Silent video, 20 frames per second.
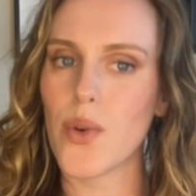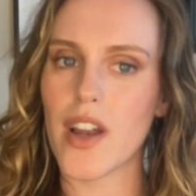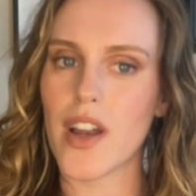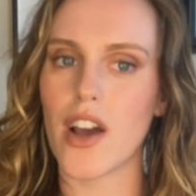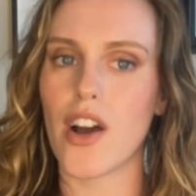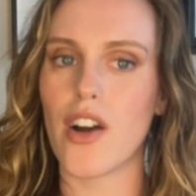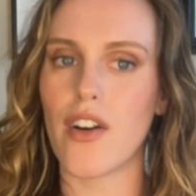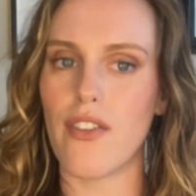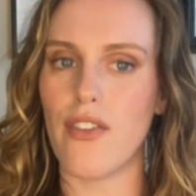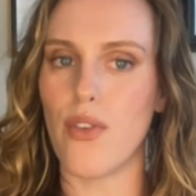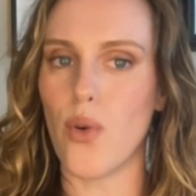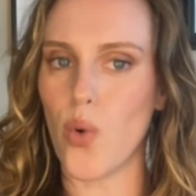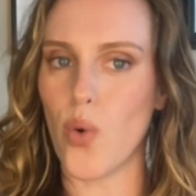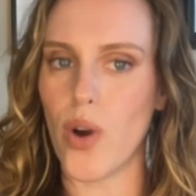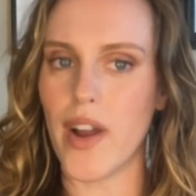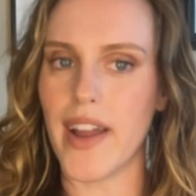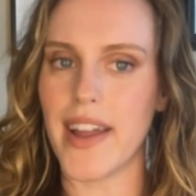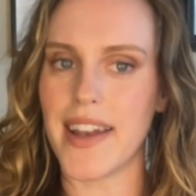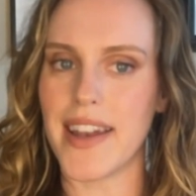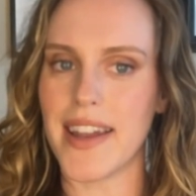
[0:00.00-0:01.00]
want to
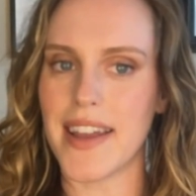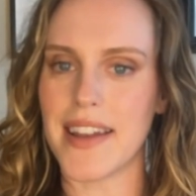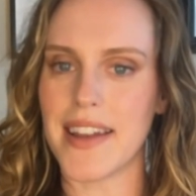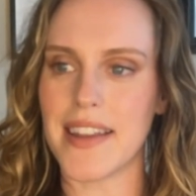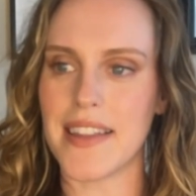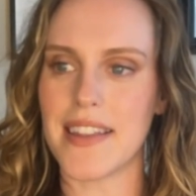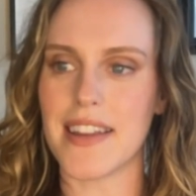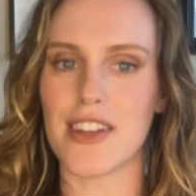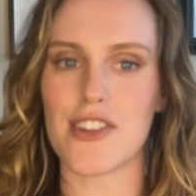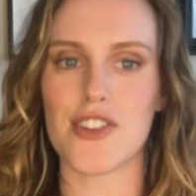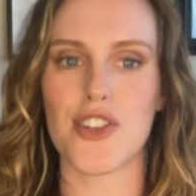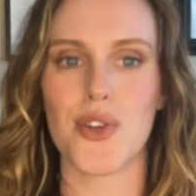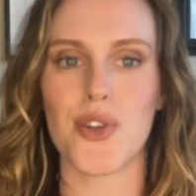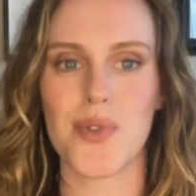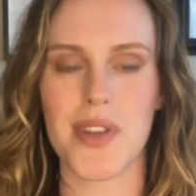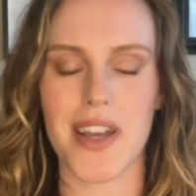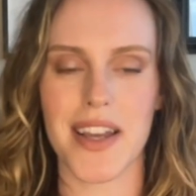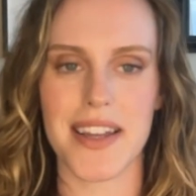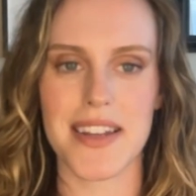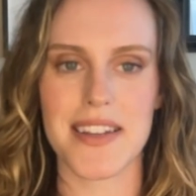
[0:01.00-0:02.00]
avoid anything too
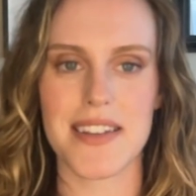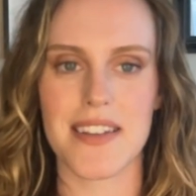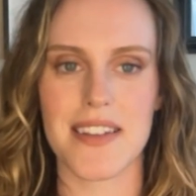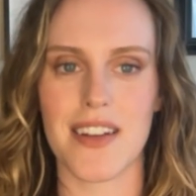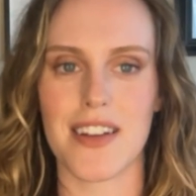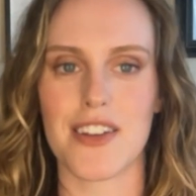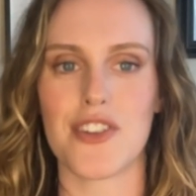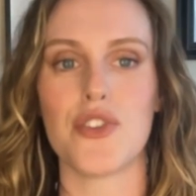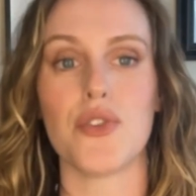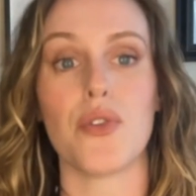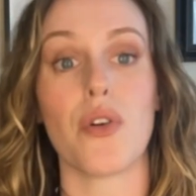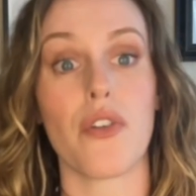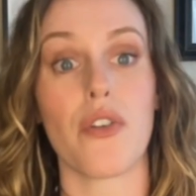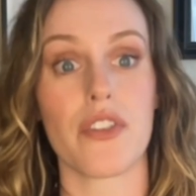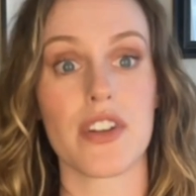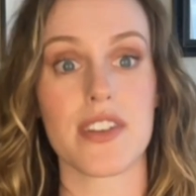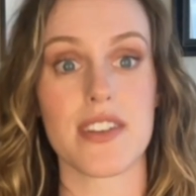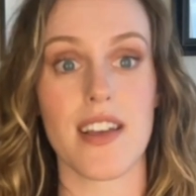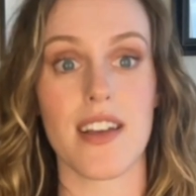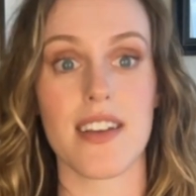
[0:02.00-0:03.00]
tight and too
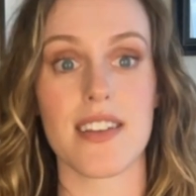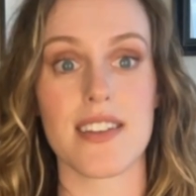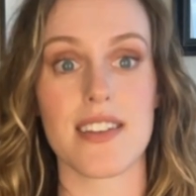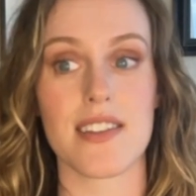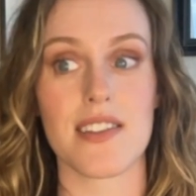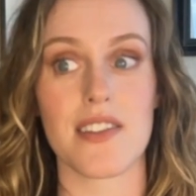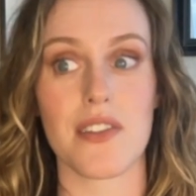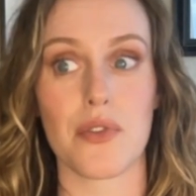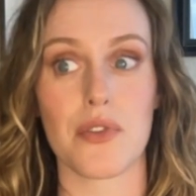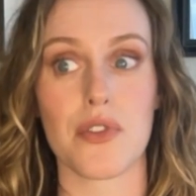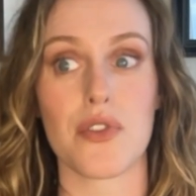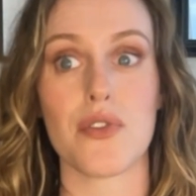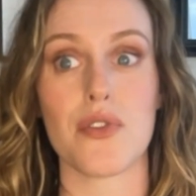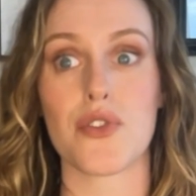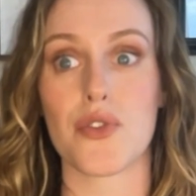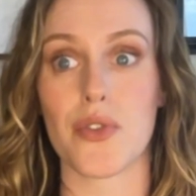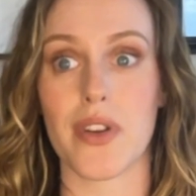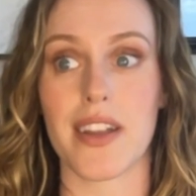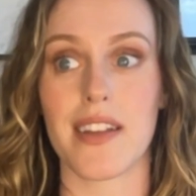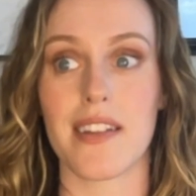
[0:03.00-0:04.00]
oversized, or too
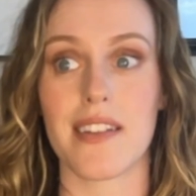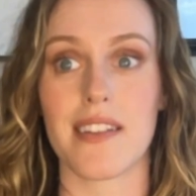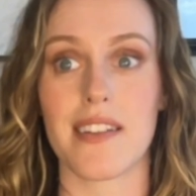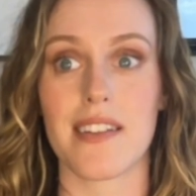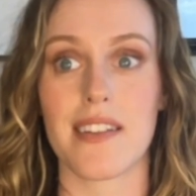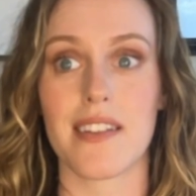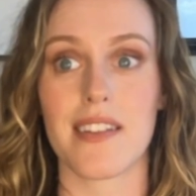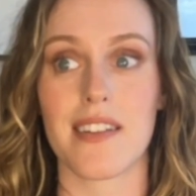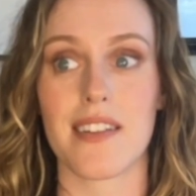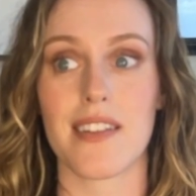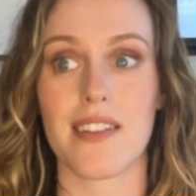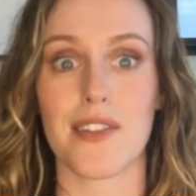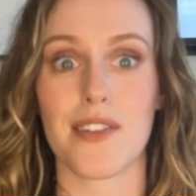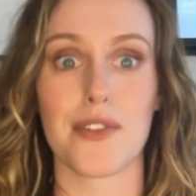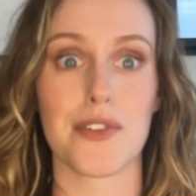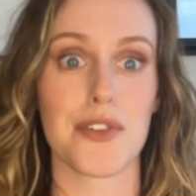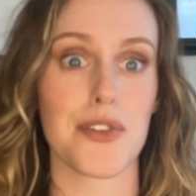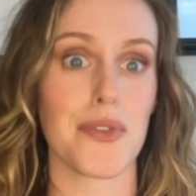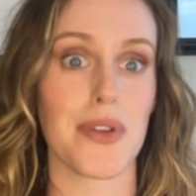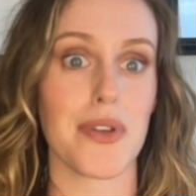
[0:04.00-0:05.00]
straight,
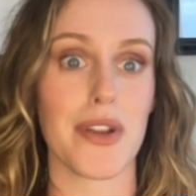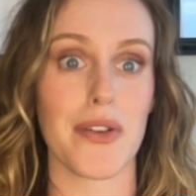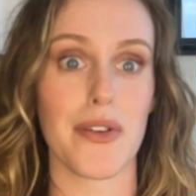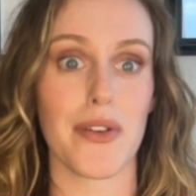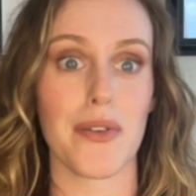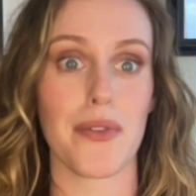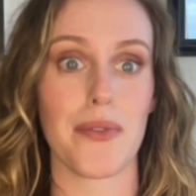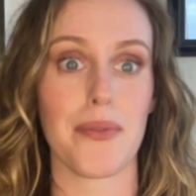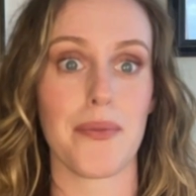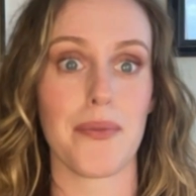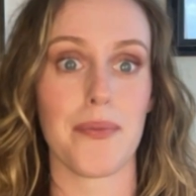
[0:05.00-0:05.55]
or too narrow.